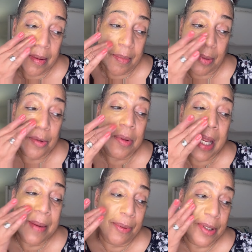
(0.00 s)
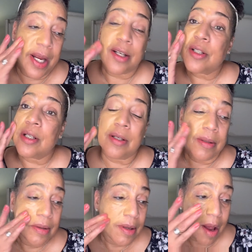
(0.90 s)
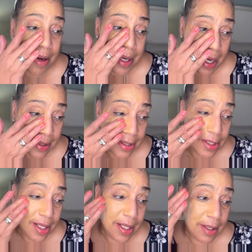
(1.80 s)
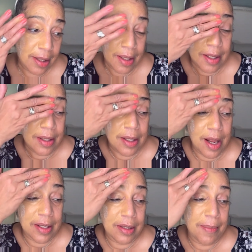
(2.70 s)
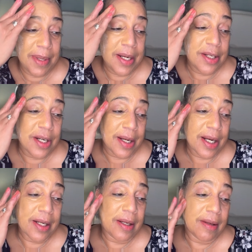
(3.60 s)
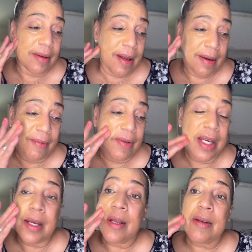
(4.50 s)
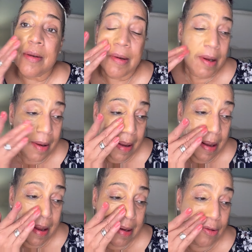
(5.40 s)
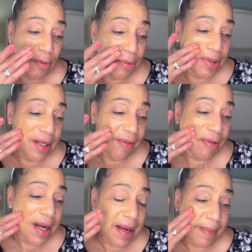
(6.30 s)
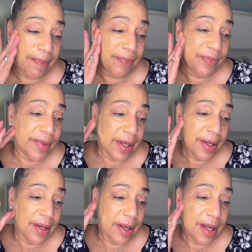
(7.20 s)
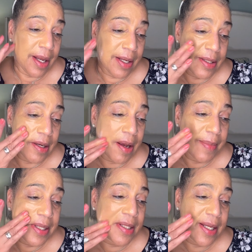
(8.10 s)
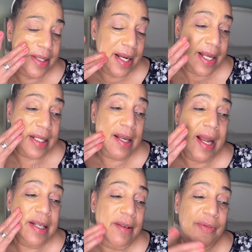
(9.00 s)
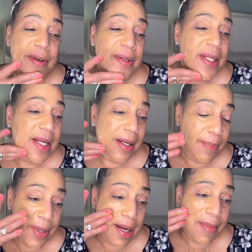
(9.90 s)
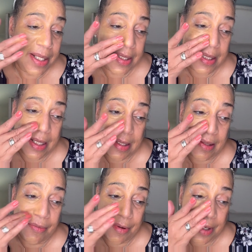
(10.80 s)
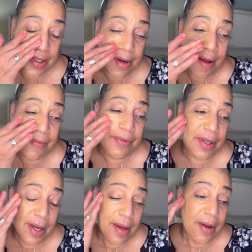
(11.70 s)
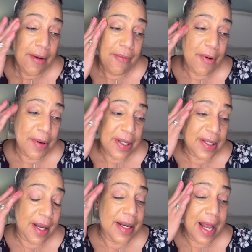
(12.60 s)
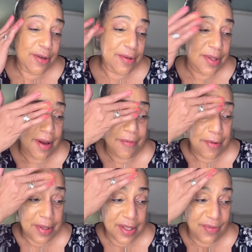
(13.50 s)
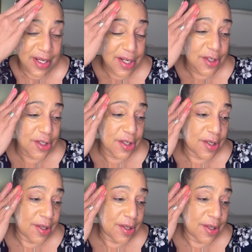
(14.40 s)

blue light protection, non-acnogenic, non-comedogenic, and vegan and cruelty-free. And it says it has light diffusing pigments that deliver a soft focus, a natural soft focus finish.